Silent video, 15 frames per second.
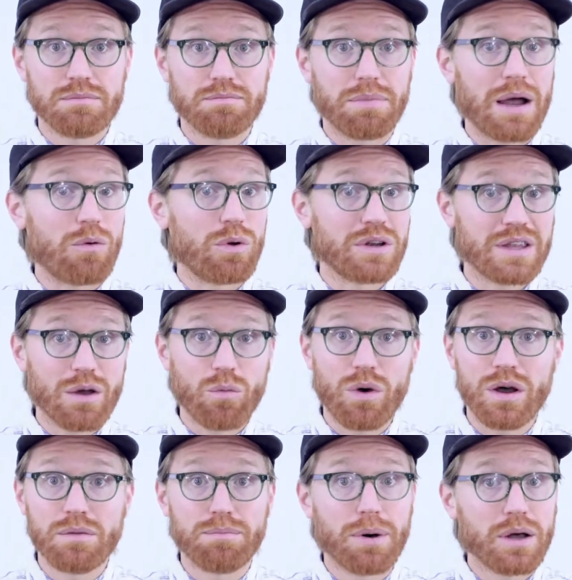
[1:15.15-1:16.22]
Buy one, get
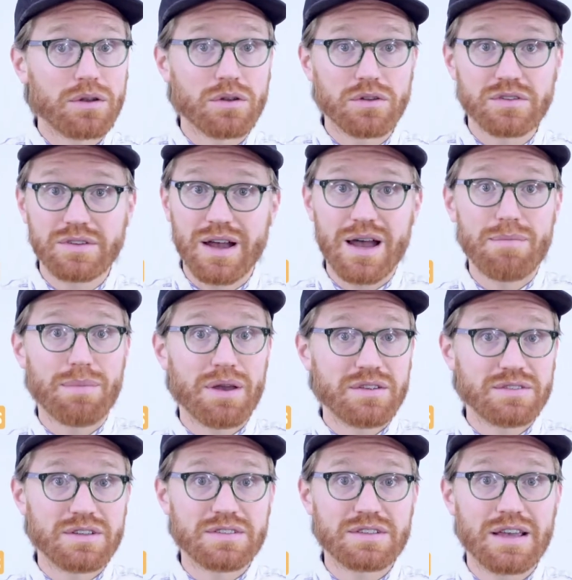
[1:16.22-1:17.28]
one, bundles,
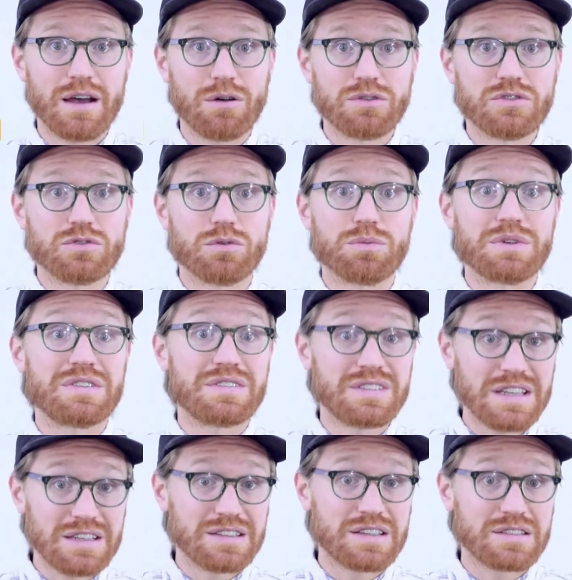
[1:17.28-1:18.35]
time-based discounts, or
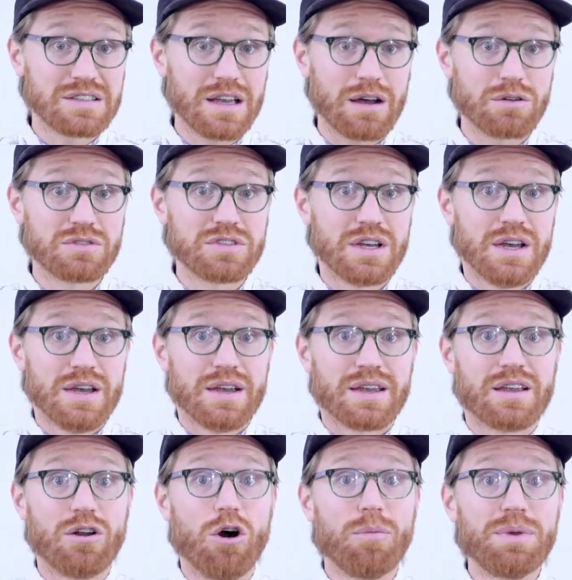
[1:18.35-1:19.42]
receipt discounts
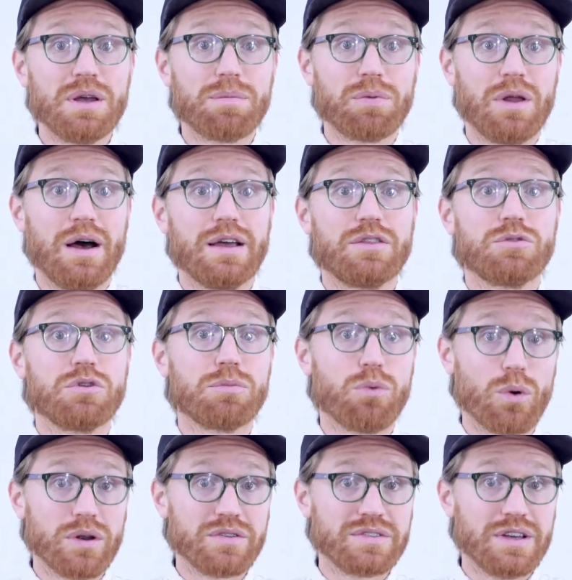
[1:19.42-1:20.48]
can all be applied to your
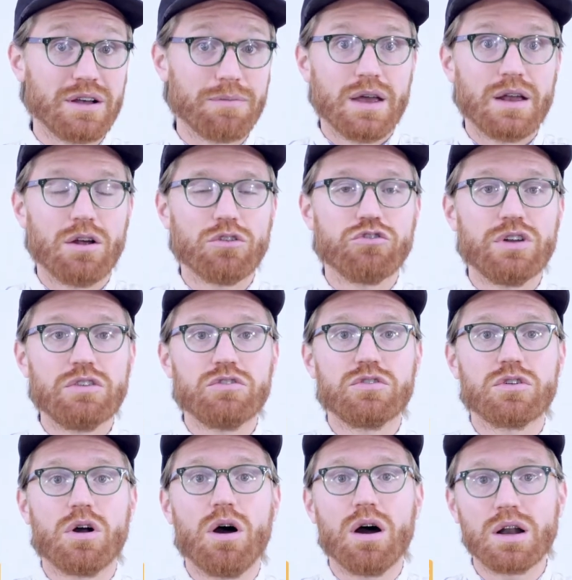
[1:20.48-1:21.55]
point of sale. And all changes
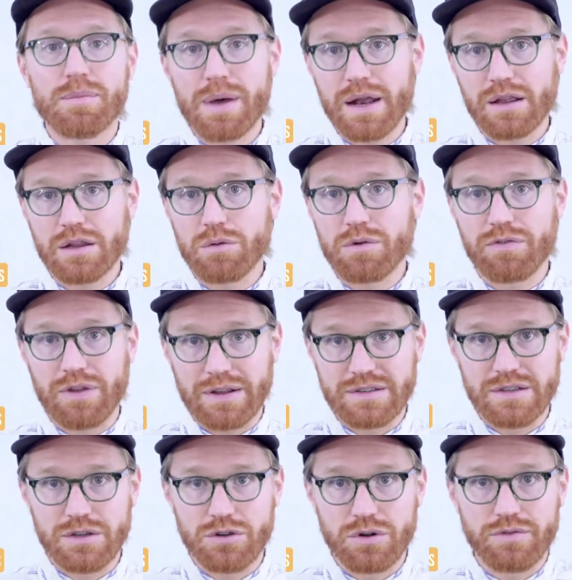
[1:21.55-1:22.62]
are automatically
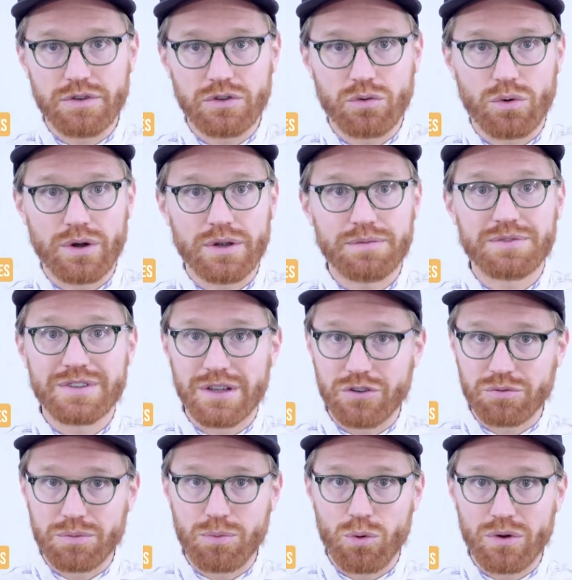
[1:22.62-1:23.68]
reflected in your inventory,
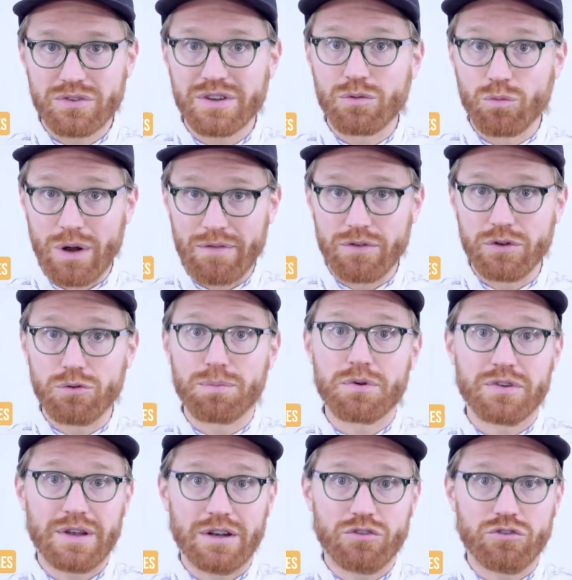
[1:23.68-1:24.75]
sales reports, and revenue
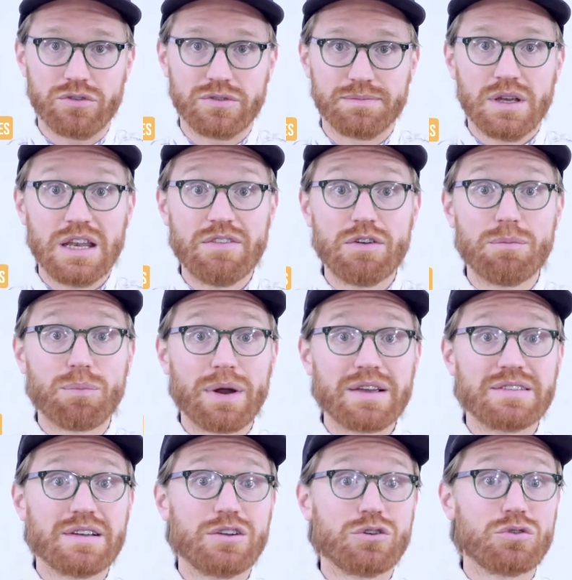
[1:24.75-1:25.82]
percentages. It even
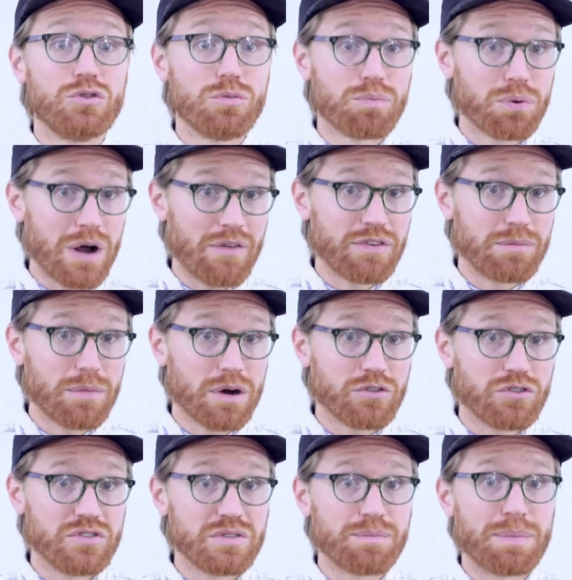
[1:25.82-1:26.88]
breaks down your new profit
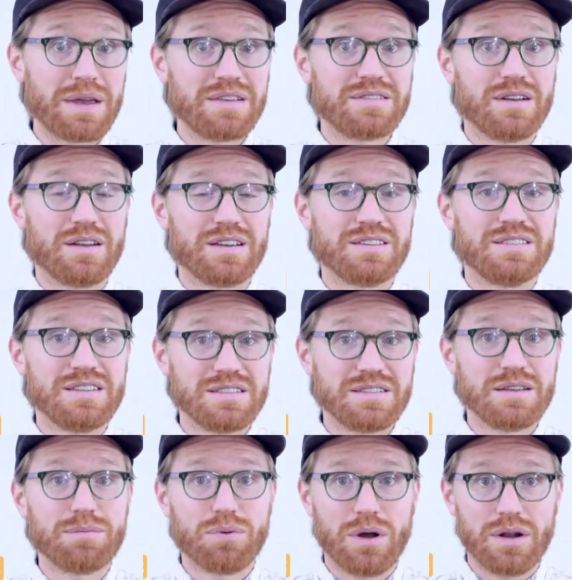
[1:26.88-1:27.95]
margins based on
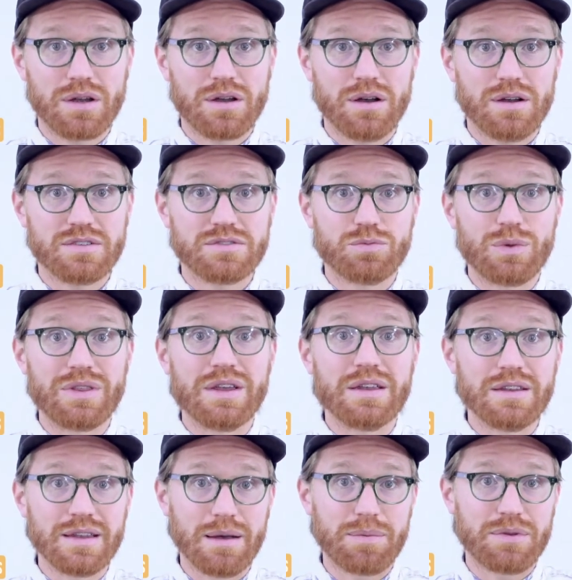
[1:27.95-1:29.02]
existing product costs with
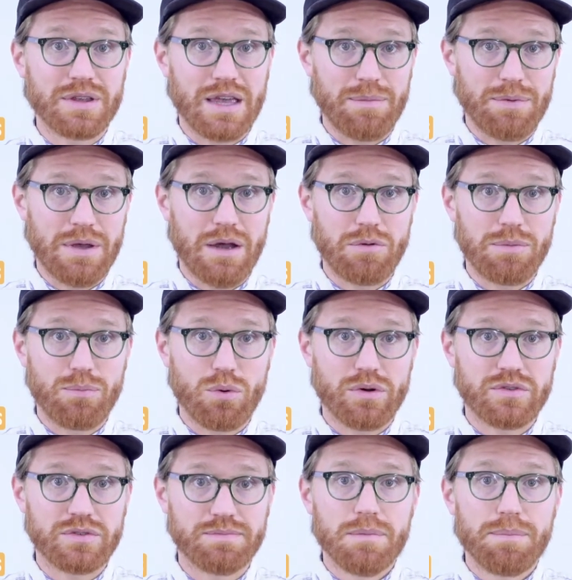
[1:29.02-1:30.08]
in-depth KPI
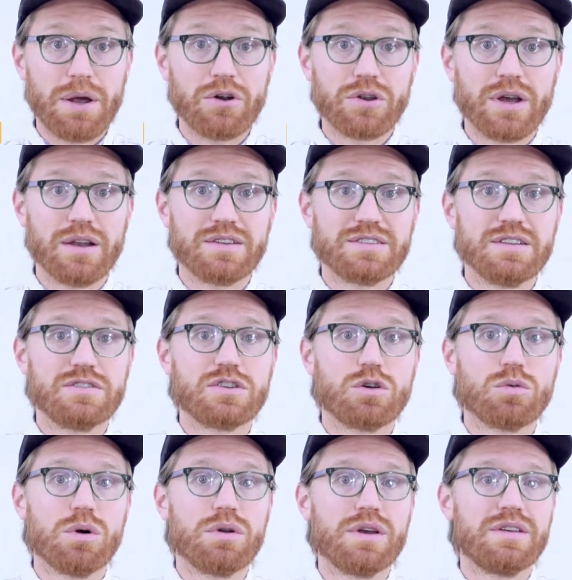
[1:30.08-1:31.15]
reports. Better yet, since
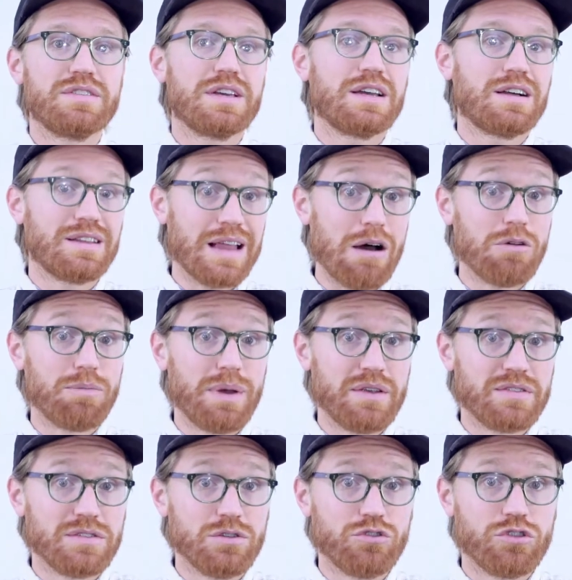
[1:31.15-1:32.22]
KORONA is a
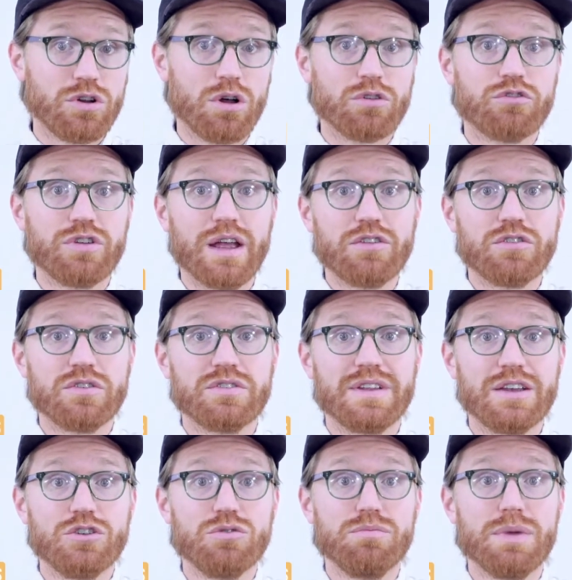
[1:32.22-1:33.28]
cloud-based solution, all changes
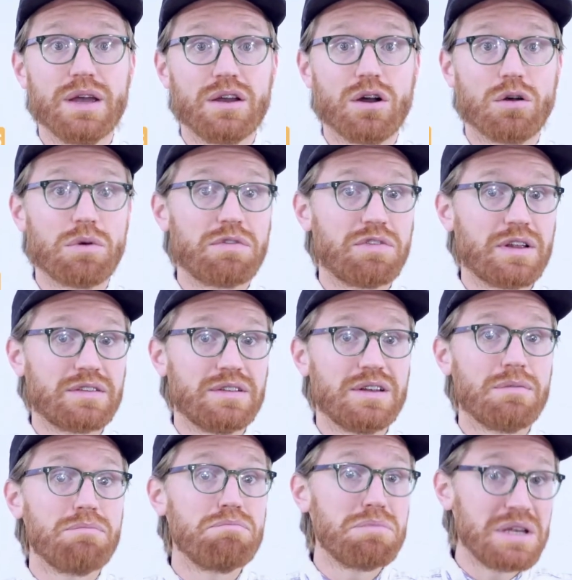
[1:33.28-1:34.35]
that you make are reflected
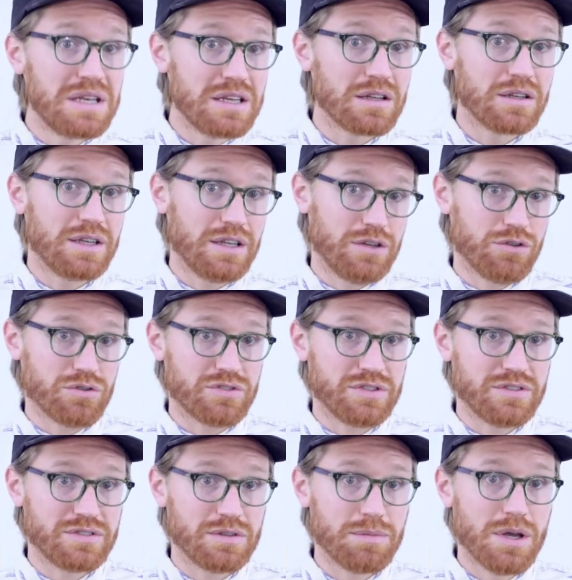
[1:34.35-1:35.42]
immediately in your
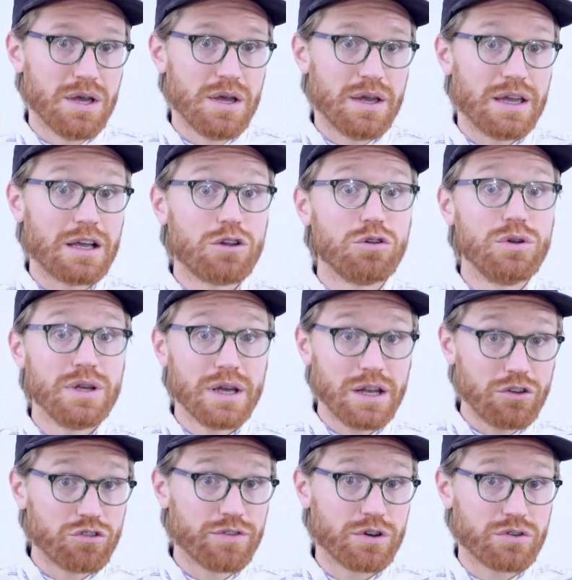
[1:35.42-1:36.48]
system, including at
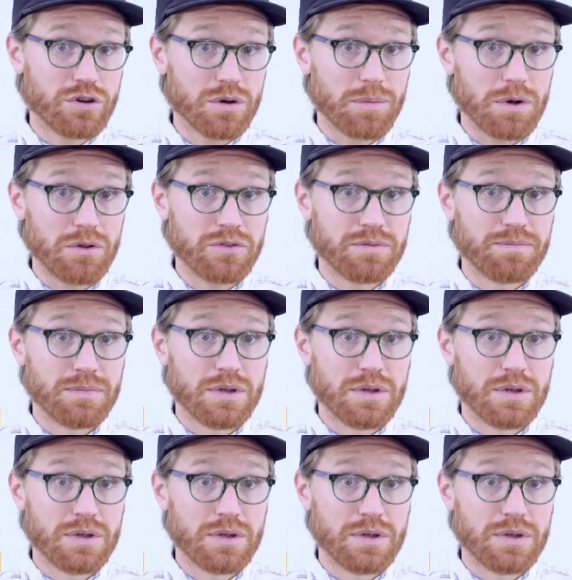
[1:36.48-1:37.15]
each of your terminals.